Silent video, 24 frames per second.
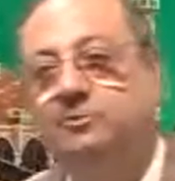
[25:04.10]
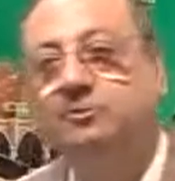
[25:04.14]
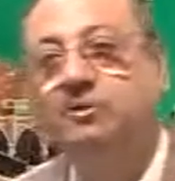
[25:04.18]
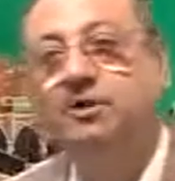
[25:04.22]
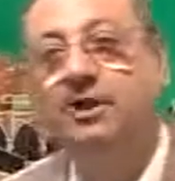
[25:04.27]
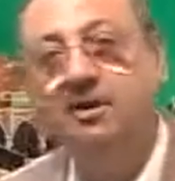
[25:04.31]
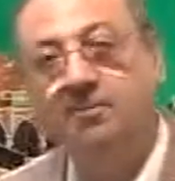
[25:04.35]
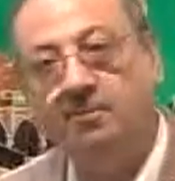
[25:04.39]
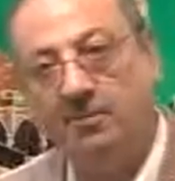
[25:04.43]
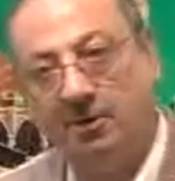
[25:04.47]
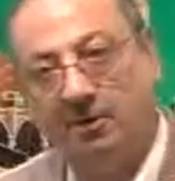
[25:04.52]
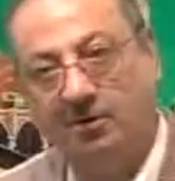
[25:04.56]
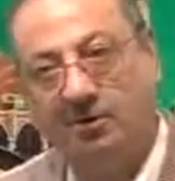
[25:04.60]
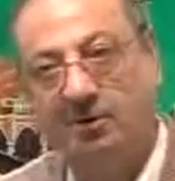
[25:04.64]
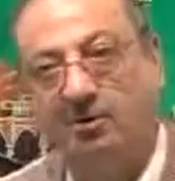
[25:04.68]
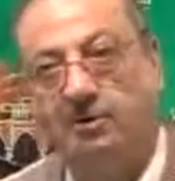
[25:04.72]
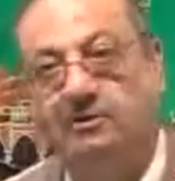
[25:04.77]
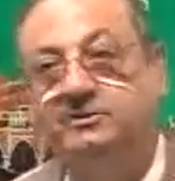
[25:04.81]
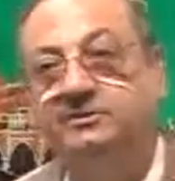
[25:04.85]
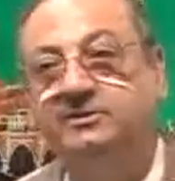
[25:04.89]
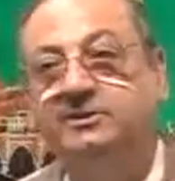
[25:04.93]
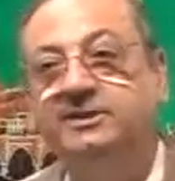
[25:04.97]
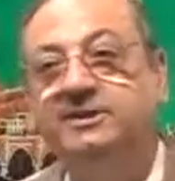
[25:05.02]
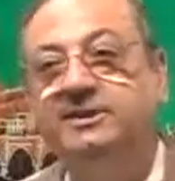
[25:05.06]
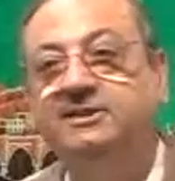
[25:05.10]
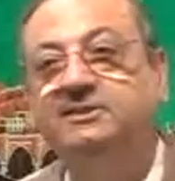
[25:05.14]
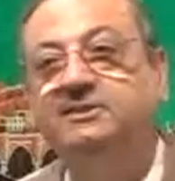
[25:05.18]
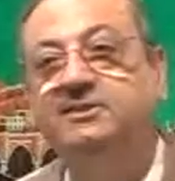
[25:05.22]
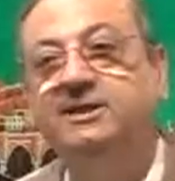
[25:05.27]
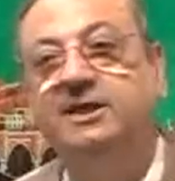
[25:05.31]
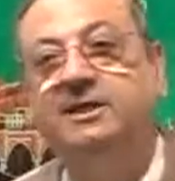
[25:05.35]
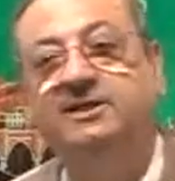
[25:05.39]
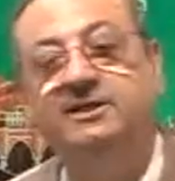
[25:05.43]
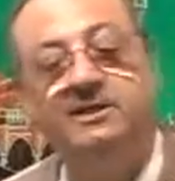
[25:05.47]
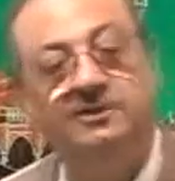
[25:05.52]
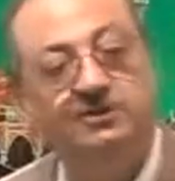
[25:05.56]
come across these,
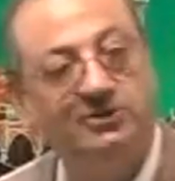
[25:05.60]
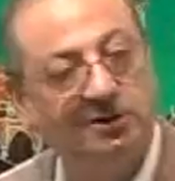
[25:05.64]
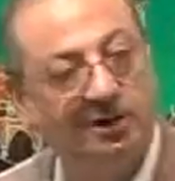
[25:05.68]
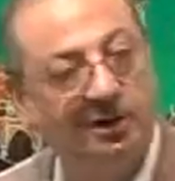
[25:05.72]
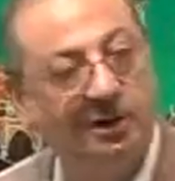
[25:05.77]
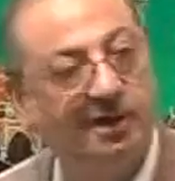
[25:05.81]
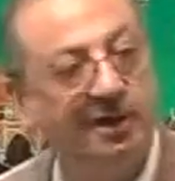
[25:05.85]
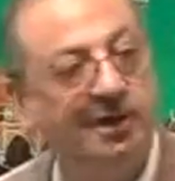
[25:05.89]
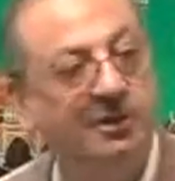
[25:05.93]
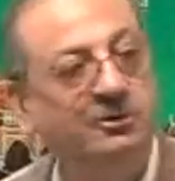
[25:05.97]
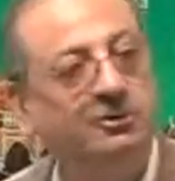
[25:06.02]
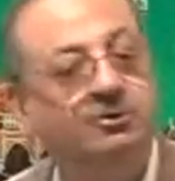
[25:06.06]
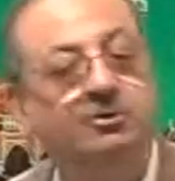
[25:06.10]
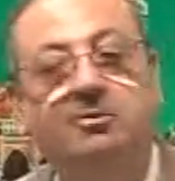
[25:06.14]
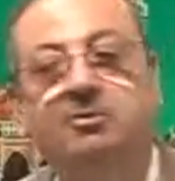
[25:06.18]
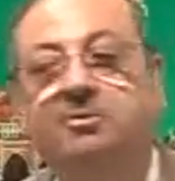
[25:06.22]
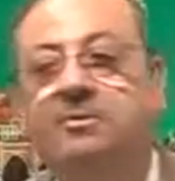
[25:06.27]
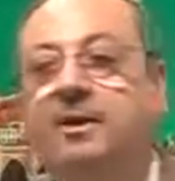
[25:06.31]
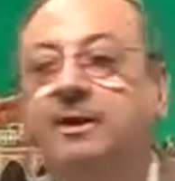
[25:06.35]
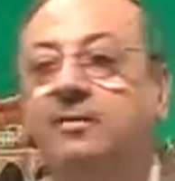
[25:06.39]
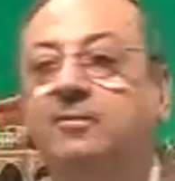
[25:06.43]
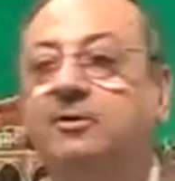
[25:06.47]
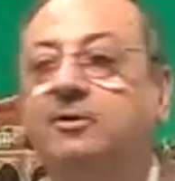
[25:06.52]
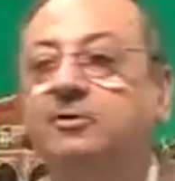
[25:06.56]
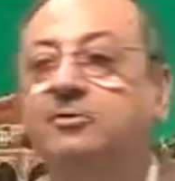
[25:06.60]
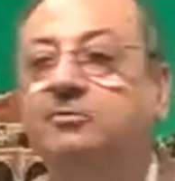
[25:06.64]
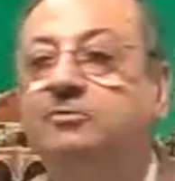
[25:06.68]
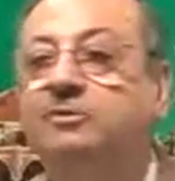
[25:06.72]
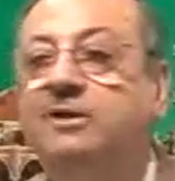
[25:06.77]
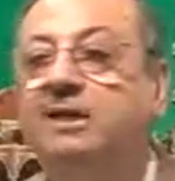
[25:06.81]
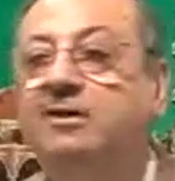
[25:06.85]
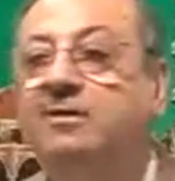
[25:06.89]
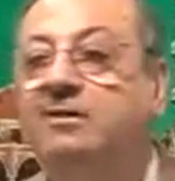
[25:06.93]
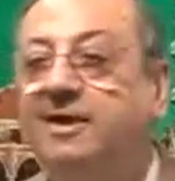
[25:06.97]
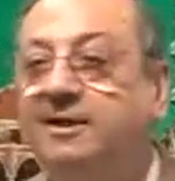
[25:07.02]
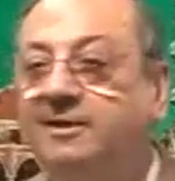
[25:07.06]
and inshallah you will be able to
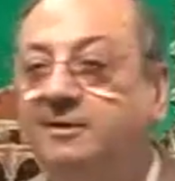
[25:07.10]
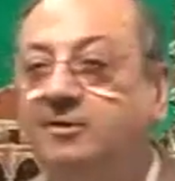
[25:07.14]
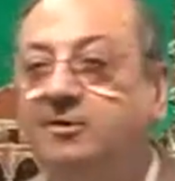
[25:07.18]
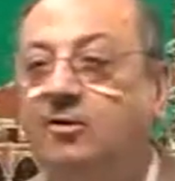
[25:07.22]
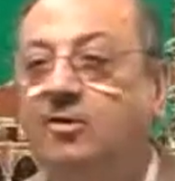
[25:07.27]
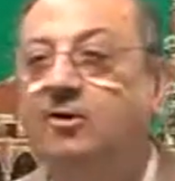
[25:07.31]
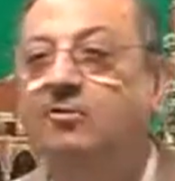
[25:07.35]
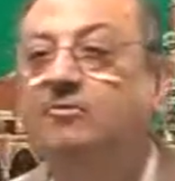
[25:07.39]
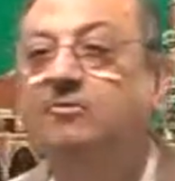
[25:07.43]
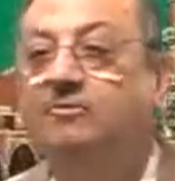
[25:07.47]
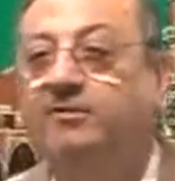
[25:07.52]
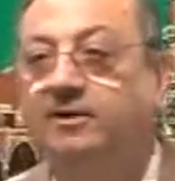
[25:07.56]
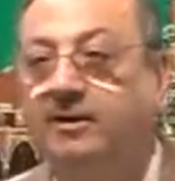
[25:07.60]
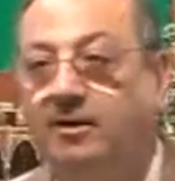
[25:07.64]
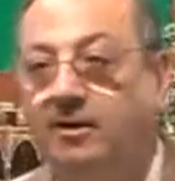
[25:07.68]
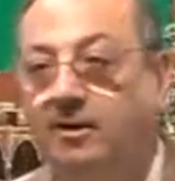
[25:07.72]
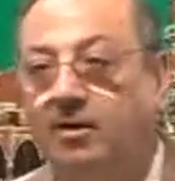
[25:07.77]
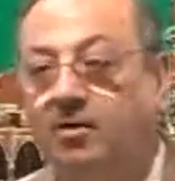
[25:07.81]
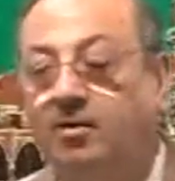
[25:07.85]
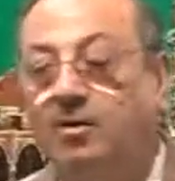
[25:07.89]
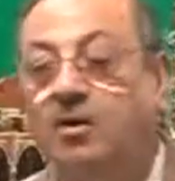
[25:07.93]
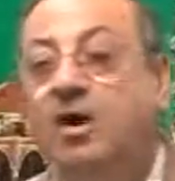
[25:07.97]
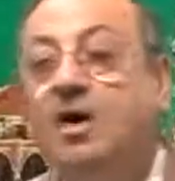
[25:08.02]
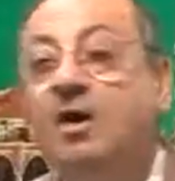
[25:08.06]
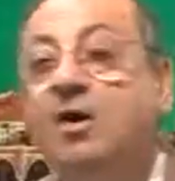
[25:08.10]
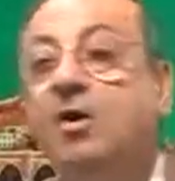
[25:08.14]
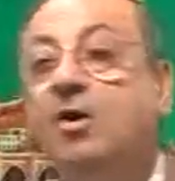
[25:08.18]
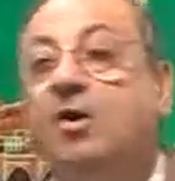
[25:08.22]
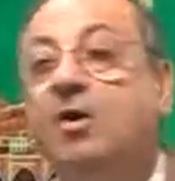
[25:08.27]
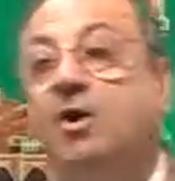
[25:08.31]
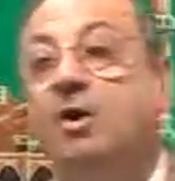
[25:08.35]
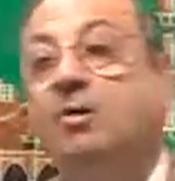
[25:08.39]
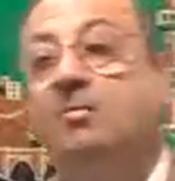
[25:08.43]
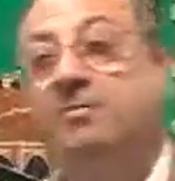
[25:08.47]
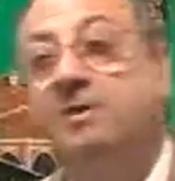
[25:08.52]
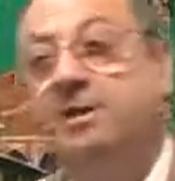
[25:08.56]
then later on figure out.
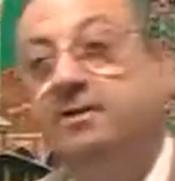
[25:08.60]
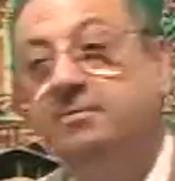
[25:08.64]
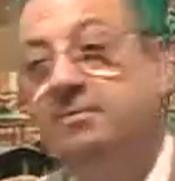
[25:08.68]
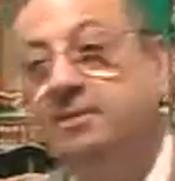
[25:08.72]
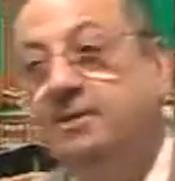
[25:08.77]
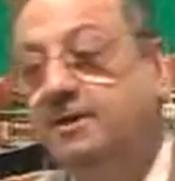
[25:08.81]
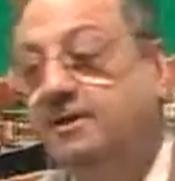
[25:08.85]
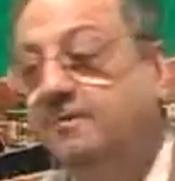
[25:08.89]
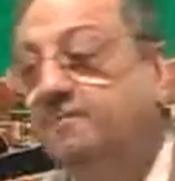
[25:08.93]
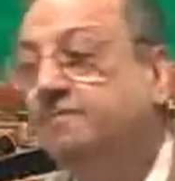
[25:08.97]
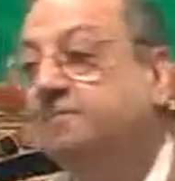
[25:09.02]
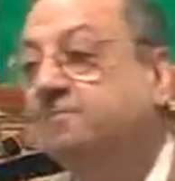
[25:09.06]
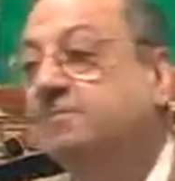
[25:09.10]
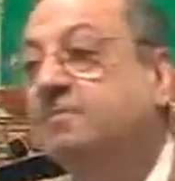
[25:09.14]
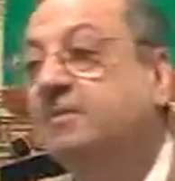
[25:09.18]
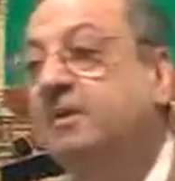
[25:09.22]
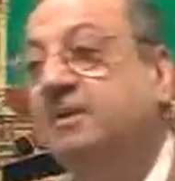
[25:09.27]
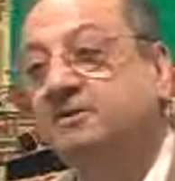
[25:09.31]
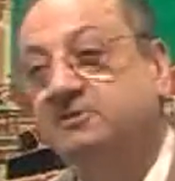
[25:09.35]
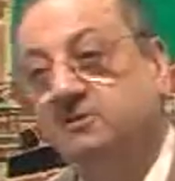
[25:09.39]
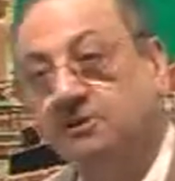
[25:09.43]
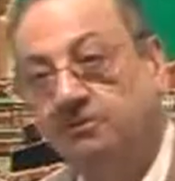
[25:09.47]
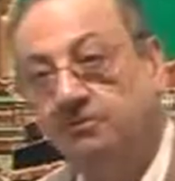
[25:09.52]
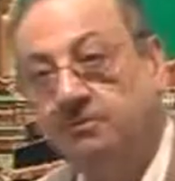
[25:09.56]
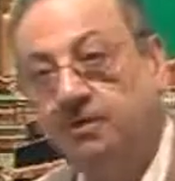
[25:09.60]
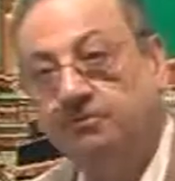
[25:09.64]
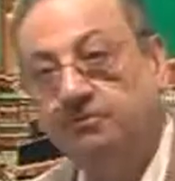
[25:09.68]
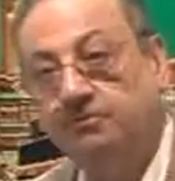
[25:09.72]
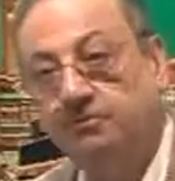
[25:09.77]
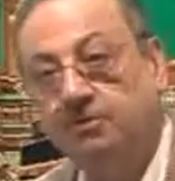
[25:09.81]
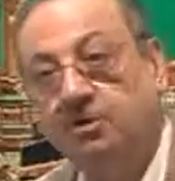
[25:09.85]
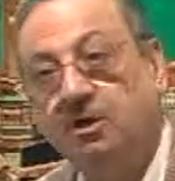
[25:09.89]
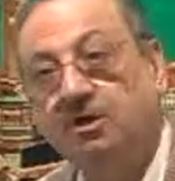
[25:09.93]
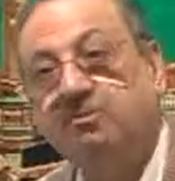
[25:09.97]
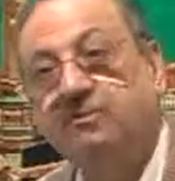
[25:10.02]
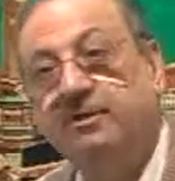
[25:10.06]
Or maybe some of
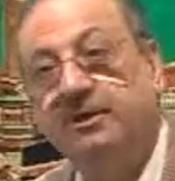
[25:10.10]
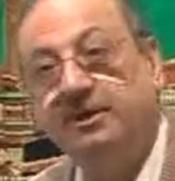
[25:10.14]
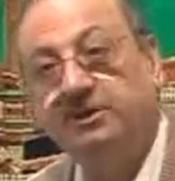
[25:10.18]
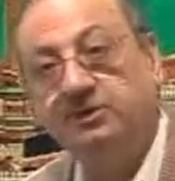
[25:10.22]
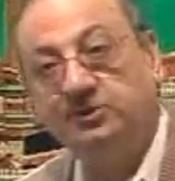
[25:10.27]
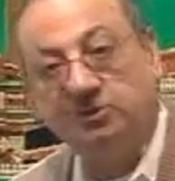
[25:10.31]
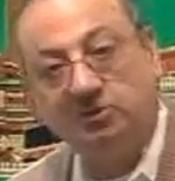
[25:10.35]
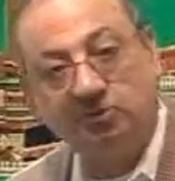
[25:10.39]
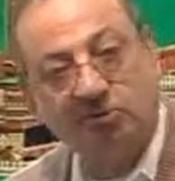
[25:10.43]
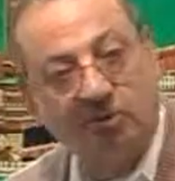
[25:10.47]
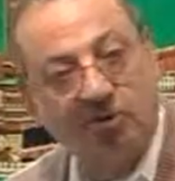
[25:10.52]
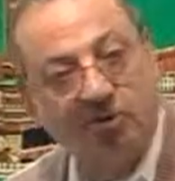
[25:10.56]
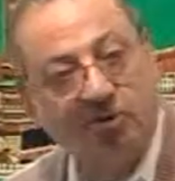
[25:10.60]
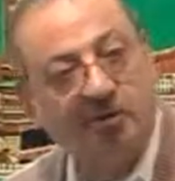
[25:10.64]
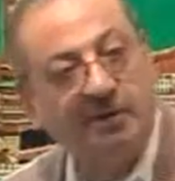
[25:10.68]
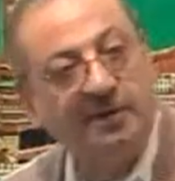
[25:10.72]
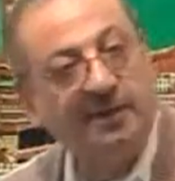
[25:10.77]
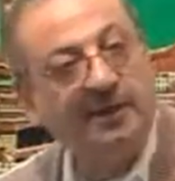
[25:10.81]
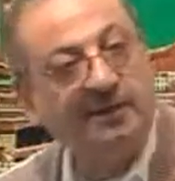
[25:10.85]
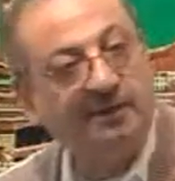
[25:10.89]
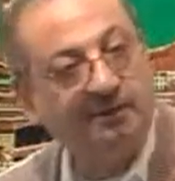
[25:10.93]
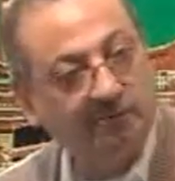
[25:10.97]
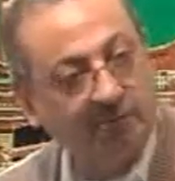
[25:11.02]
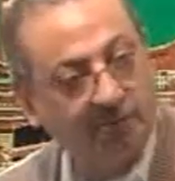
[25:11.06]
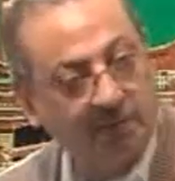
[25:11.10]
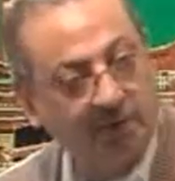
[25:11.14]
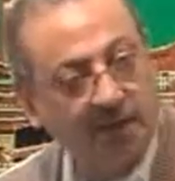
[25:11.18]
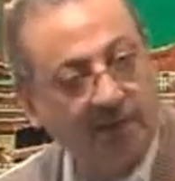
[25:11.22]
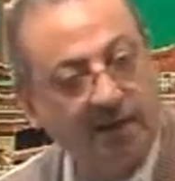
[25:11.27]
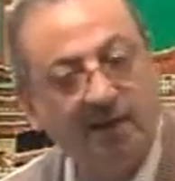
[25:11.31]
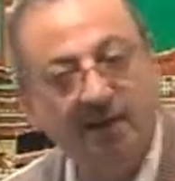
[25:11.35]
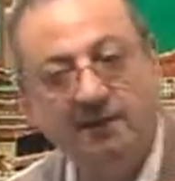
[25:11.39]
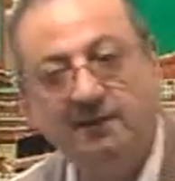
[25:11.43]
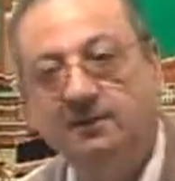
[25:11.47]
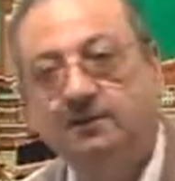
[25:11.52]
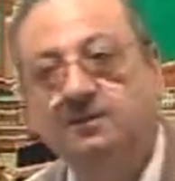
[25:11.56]
you are very strong in
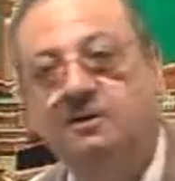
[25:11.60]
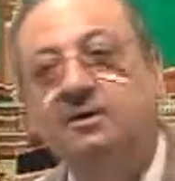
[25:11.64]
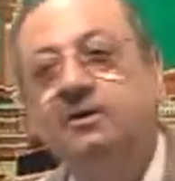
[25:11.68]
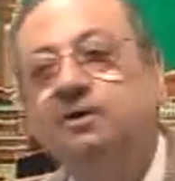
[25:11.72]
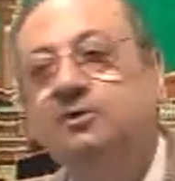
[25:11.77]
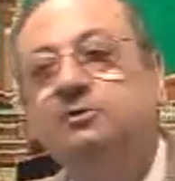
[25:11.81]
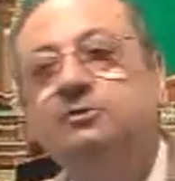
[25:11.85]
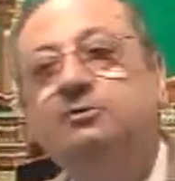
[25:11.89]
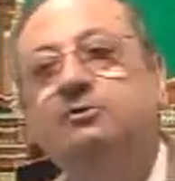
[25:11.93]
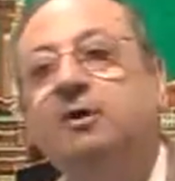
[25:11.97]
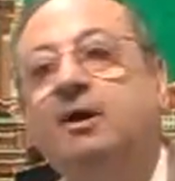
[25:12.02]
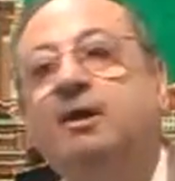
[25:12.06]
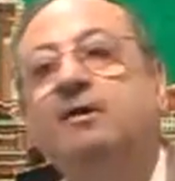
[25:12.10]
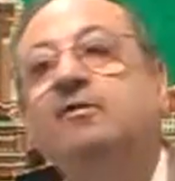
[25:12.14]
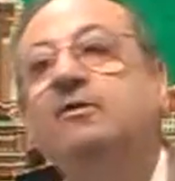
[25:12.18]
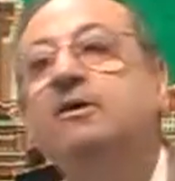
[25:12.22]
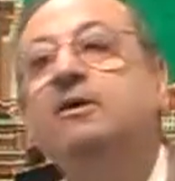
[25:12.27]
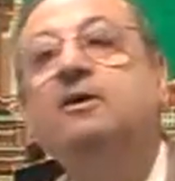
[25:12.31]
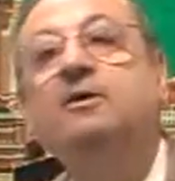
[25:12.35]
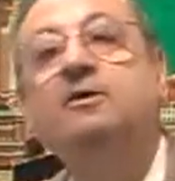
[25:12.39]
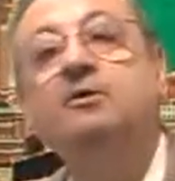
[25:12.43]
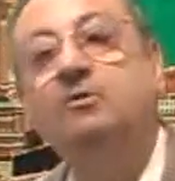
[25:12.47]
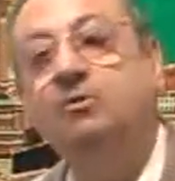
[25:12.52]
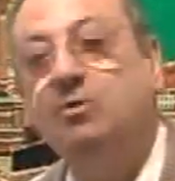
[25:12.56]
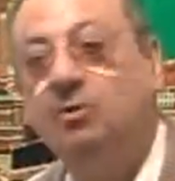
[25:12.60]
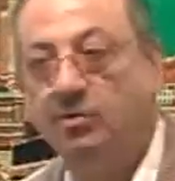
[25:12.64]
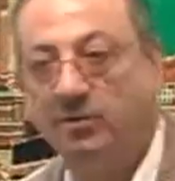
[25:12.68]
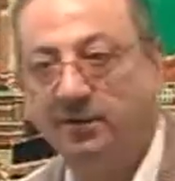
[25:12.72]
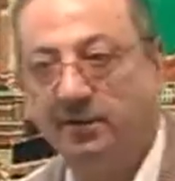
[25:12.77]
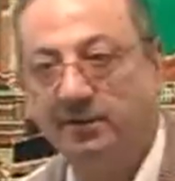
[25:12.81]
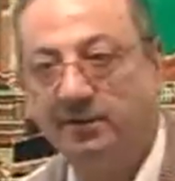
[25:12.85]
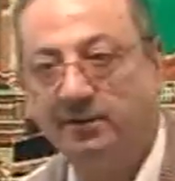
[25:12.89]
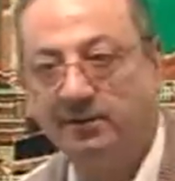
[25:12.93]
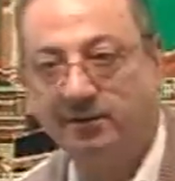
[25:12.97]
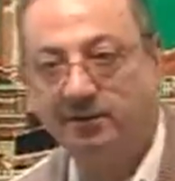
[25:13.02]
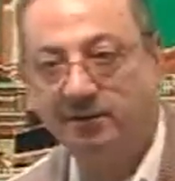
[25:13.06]
Quran, you already know
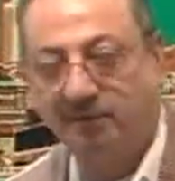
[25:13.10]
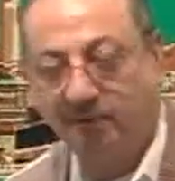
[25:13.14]
it,